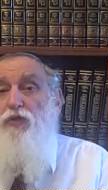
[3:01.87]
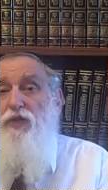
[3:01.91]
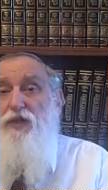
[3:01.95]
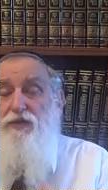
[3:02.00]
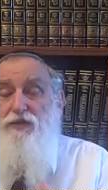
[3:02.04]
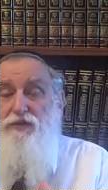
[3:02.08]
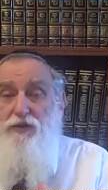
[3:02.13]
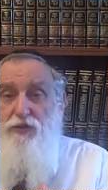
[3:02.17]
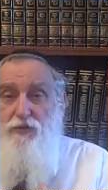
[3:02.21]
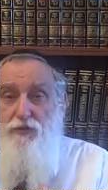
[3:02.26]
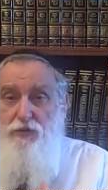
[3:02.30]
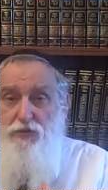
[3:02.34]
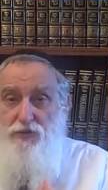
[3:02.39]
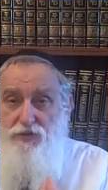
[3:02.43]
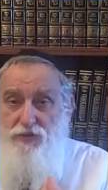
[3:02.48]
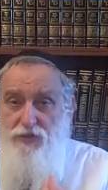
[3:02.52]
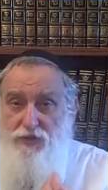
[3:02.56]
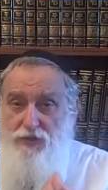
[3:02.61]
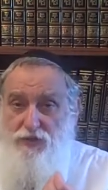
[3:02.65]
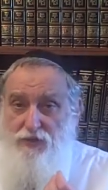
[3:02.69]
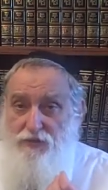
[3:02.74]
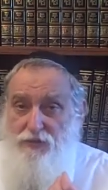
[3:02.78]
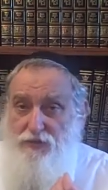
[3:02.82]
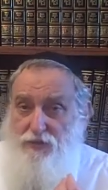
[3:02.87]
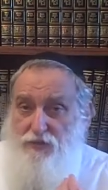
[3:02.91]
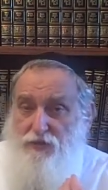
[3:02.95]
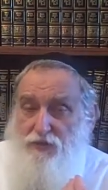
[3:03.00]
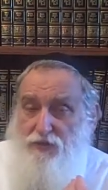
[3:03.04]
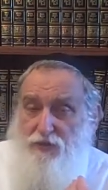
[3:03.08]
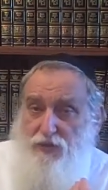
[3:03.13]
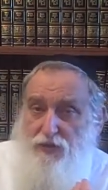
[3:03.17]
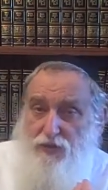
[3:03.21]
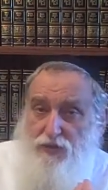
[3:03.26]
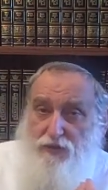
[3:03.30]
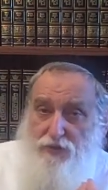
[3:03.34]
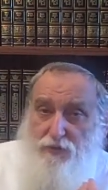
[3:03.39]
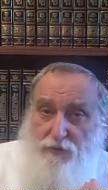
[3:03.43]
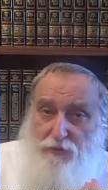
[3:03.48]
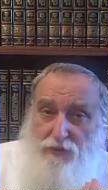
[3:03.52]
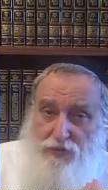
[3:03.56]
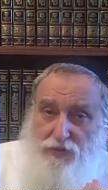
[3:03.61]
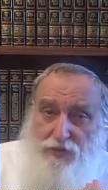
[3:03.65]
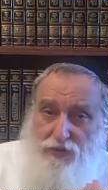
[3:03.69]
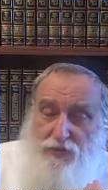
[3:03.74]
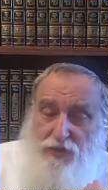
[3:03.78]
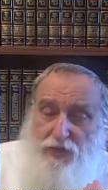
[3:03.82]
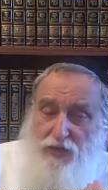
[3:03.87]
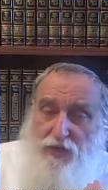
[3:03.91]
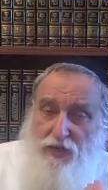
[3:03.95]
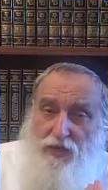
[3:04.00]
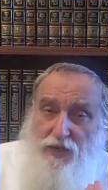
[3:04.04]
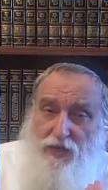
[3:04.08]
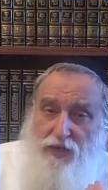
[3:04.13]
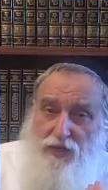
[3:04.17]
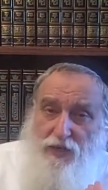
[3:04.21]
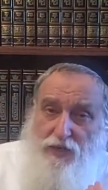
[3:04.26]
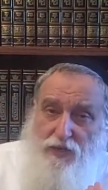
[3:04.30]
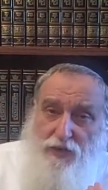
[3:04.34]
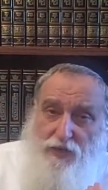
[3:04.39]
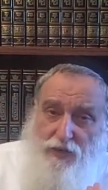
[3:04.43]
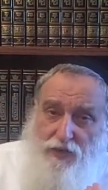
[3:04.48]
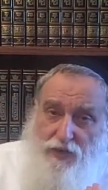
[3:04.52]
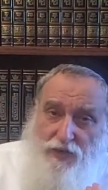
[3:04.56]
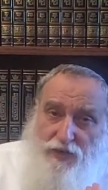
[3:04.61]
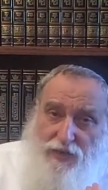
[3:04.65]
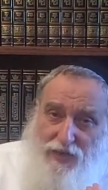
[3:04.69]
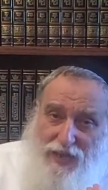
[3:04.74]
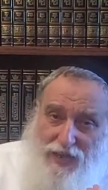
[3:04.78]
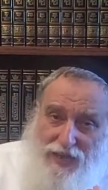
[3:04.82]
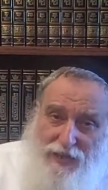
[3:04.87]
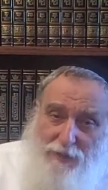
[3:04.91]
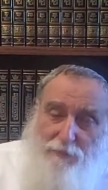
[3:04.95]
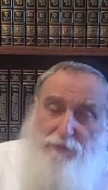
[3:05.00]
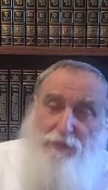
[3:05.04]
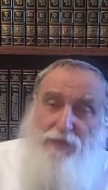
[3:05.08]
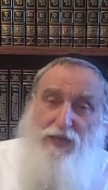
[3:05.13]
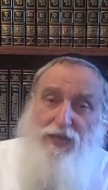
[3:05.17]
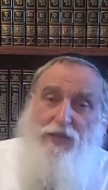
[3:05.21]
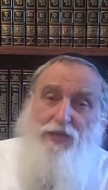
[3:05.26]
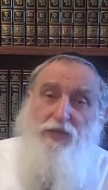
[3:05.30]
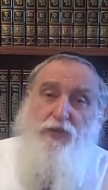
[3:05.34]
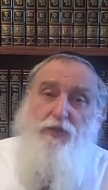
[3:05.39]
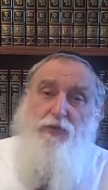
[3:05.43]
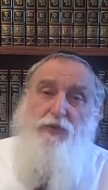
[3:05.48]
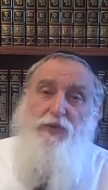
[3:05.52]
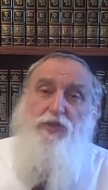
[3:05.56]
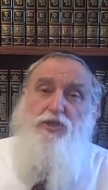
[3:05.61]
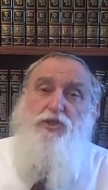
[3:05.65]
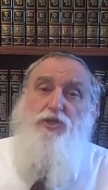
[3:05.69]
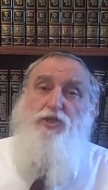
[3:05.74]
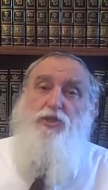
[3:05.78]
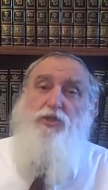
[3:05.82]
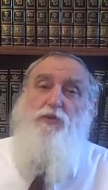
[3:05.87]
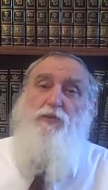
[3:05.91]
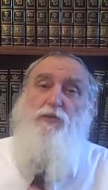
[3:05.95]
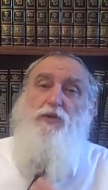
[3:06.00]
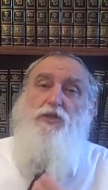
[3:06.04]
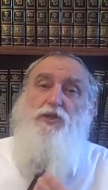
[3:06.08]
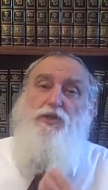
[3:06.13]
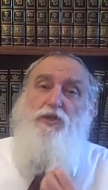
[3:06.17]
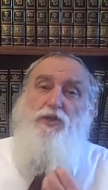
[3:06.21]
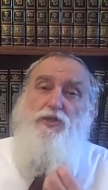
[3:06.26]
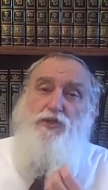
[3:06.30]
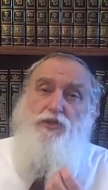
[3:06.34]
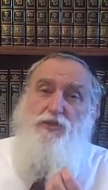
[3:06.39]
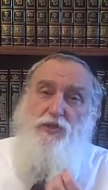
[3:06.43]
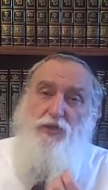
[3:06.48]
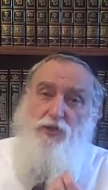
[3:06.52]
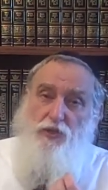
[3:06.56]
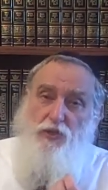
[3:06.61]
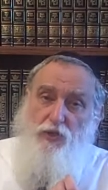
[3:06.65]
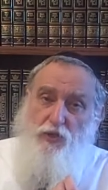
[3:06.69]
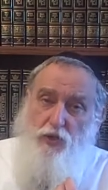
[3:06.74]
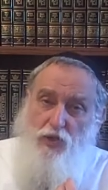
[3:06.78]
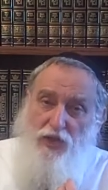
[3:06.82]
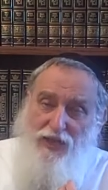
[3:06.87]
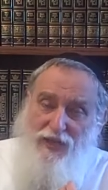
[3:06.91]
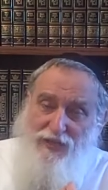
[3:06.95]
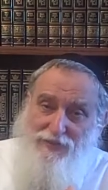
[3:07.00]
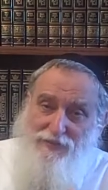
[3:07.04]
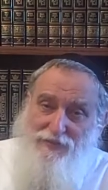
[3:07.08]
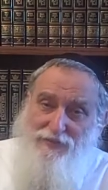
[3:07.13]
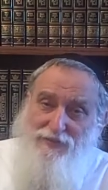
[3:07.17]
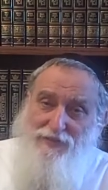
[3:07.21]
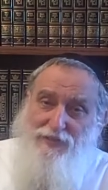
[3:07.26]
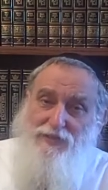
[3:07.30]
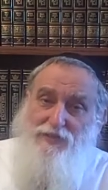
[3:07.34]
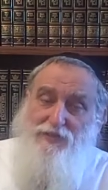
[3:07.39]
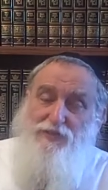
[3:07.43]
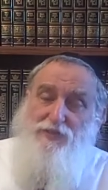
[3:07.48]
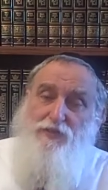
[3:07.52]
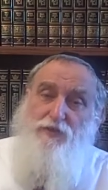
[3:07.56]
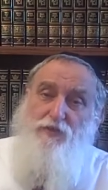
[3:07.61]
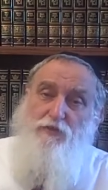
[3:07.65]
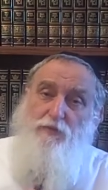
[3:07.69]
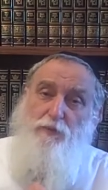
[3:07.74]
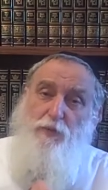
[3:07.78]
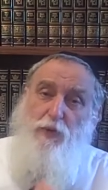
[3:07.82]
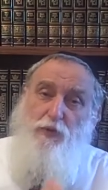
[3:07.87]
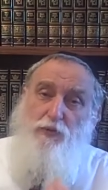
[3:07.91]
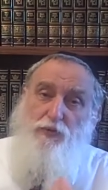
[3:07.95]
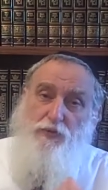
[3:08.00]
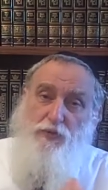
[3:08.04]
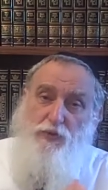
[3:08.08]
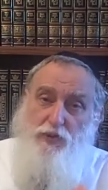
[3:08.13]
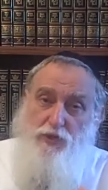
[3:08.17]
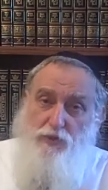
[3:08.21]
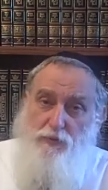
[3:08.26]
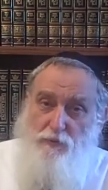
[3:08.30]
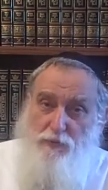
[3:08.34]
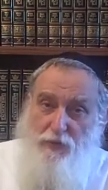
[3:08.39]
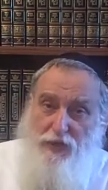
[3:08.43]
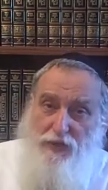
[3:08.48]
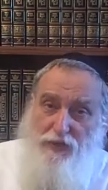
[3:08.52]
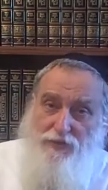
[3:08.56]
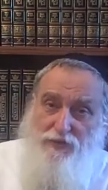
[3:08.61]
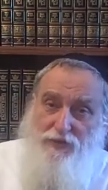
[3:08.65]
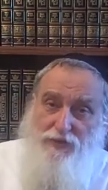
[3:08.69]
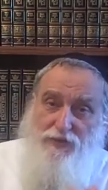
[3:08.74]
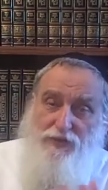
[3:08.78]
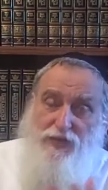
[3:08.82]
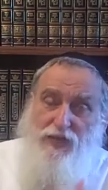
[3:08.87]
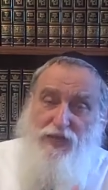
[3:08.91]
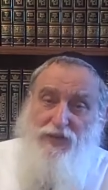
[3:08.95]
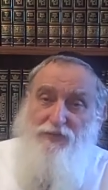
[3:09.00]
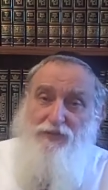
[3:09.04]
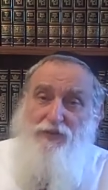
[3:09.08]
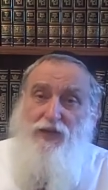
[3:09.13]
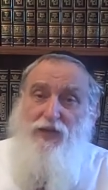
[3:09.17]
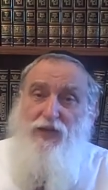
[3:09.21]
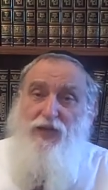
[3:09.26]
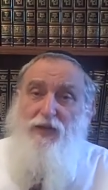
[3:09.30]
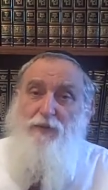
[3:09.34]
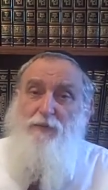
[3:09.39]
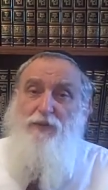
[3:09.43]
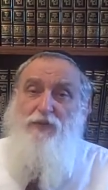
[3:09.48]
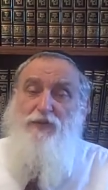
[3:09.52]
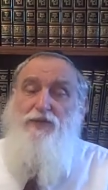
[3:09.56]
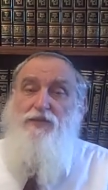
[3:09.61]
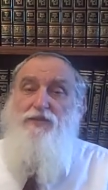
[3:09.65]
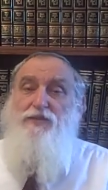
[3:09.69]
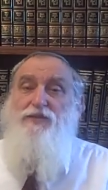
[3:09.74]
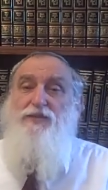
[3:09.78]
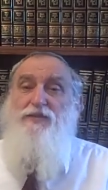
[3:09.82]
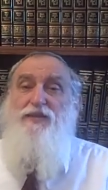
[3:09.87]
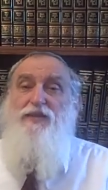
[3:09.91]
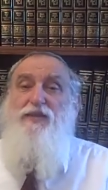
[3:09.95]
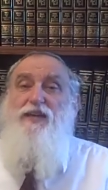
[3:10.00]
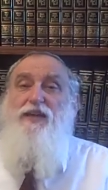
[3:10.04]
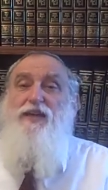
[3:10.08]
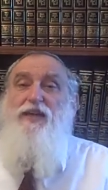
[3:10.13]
That there is a there was an, uh, uh, an ape-like creature which is the ancestor of both the chimpanzee and the hominids,